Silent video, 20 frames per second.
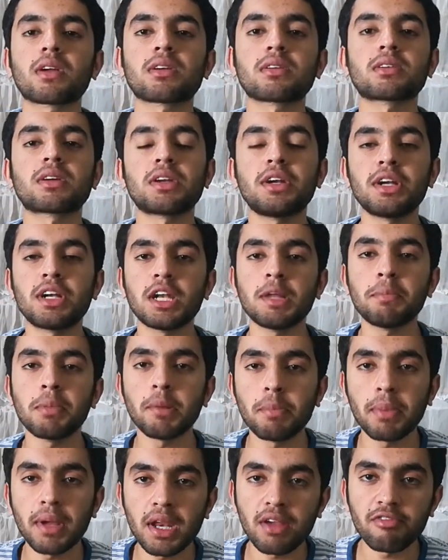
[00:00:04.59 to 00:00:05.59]
currently
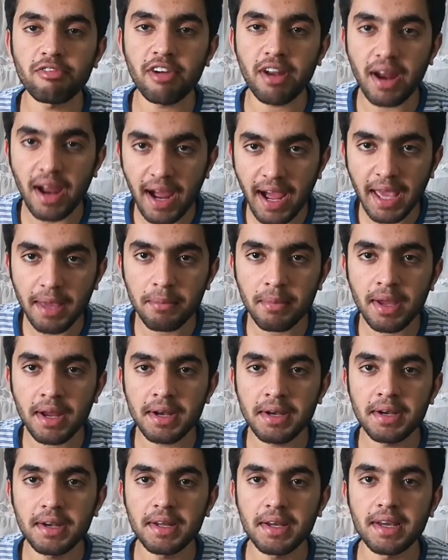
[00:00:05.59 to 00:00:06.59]
preparing for
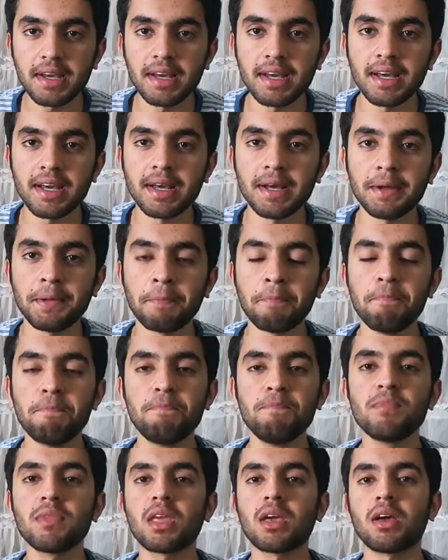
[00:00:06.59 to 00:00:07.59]
IMAT,
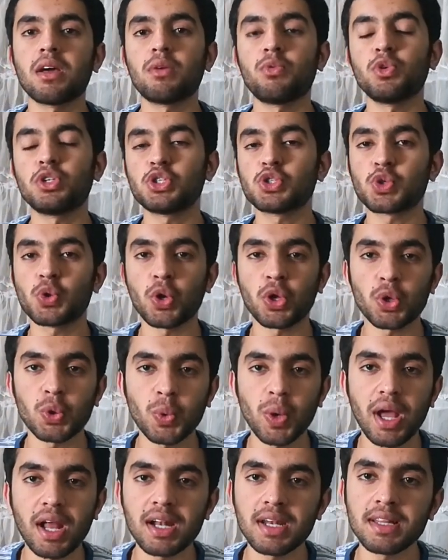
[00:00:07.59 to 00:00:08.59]
which is going to be
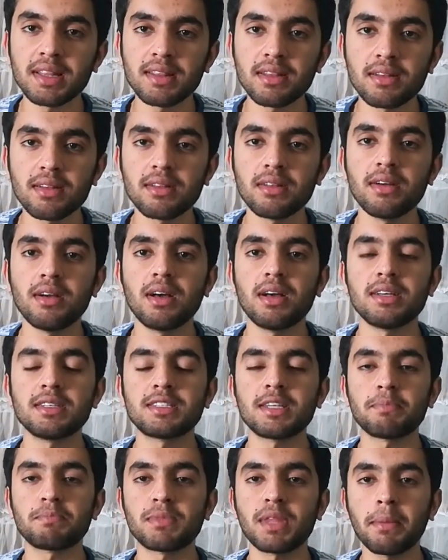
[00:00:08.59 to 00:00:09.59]
held in
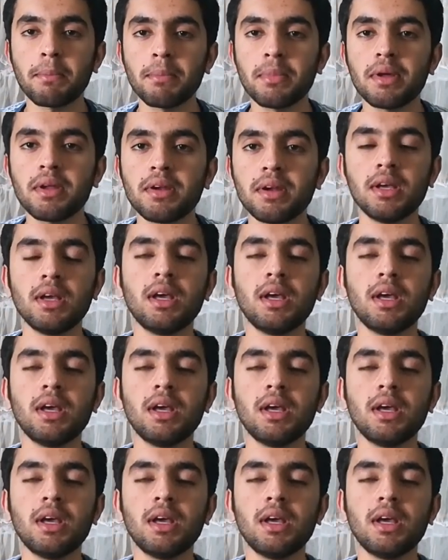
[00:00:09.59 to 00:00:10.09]
September,